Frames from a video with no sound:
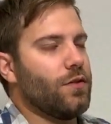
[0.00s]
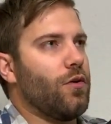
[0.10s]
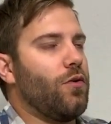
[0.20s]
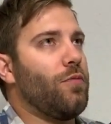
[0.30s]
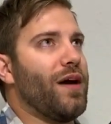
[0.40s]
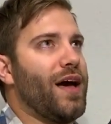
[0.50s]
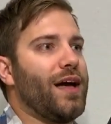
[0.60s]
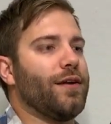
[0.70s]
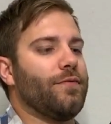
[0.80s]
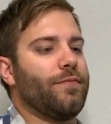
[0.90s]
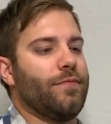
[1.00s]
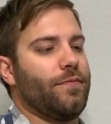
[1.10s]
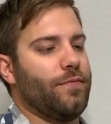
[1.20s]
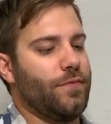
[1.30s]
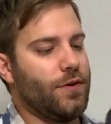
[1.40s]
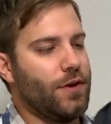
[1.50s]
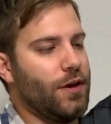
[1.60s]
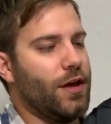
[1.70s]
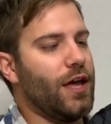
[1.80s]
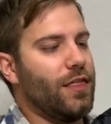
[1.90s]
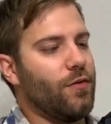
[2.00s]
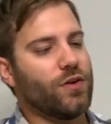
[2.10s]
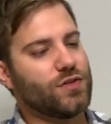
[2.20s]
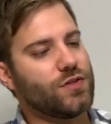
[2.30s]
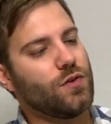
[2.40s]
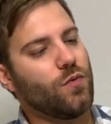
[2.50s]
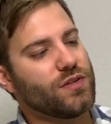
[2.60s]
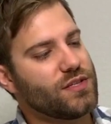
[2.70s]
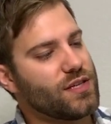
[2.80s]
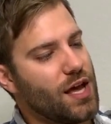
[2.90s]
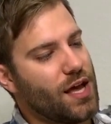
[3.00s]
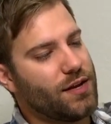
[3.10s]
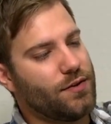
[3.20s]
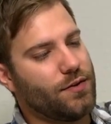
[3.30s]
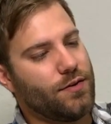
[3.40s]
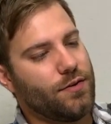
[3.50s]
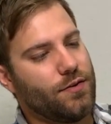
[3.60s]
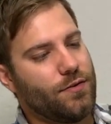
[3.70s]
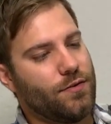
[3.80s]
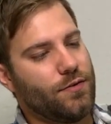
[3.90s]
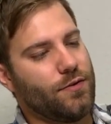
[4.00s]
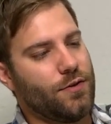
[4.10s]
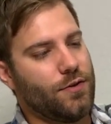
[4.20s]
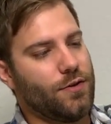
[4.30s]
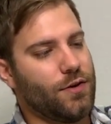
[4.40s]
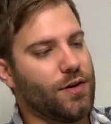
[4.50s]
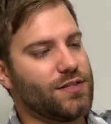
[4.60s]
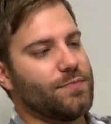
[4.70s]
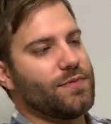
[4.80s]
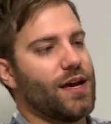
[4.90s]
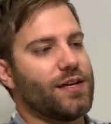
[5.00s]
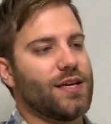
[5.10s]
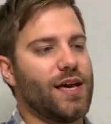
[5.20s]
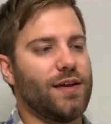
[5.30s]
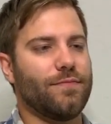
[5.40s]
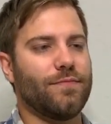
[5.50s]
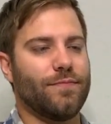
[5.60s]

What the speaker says: the whole bag, and then once it's on, you zip tie it tight.